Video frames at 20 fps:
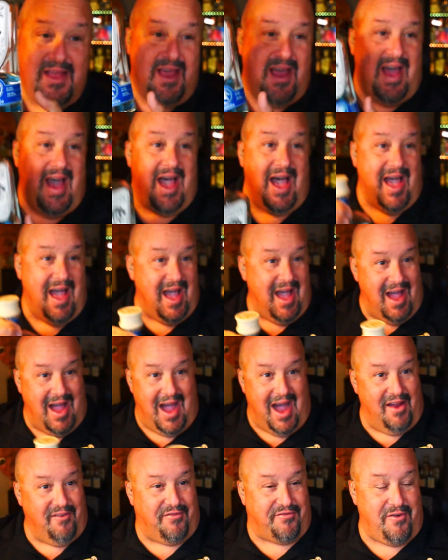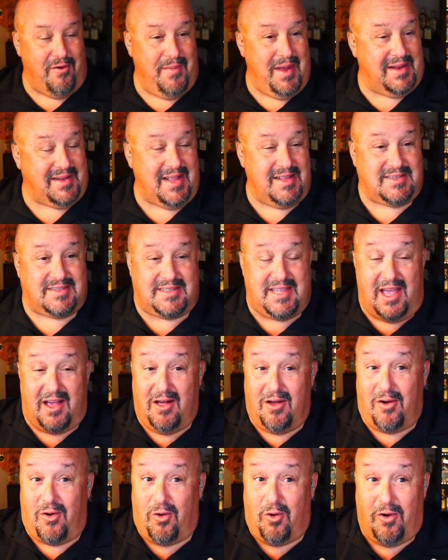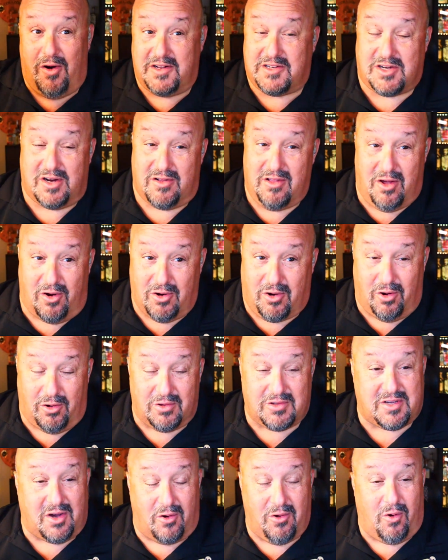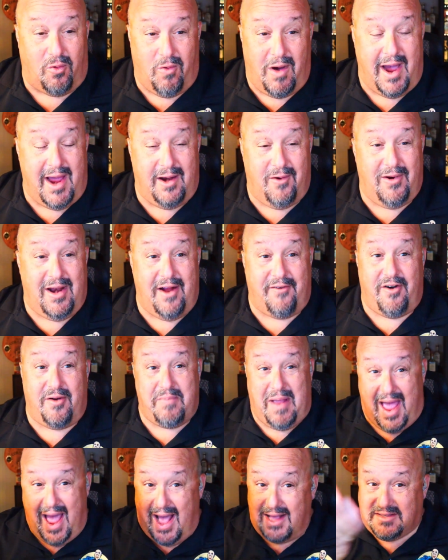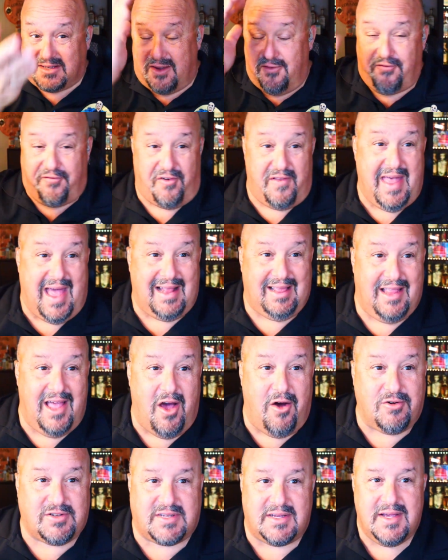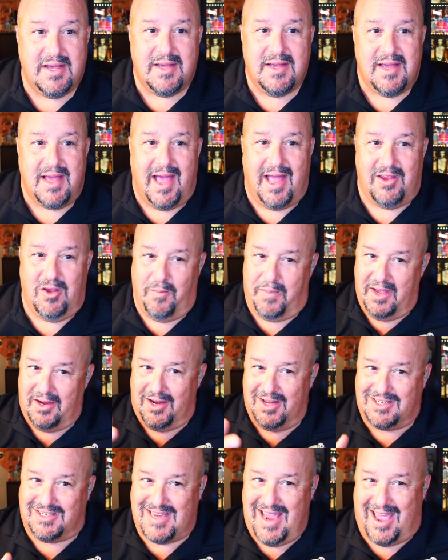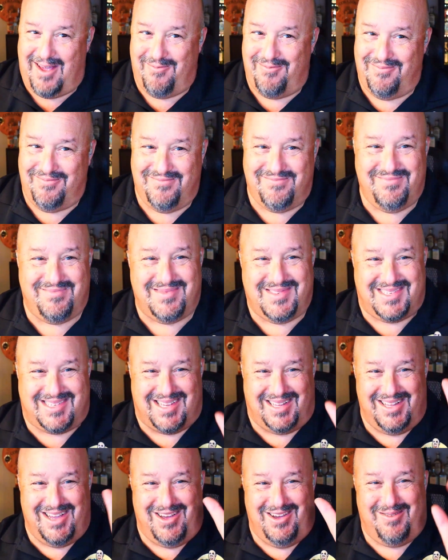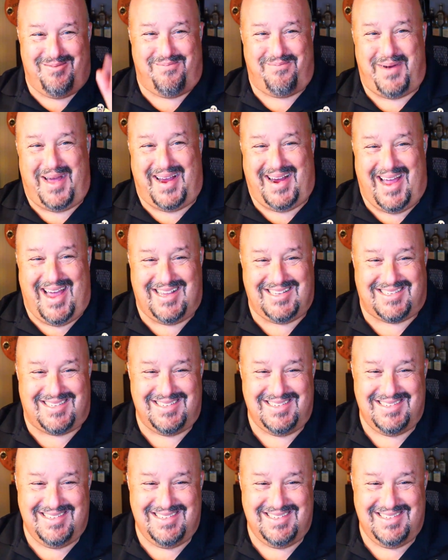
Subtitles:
on Ferment and Still, or at your local Total Wine or whatever. Ask him for that lote and you'll be in good shape. Salud. Bye, guys.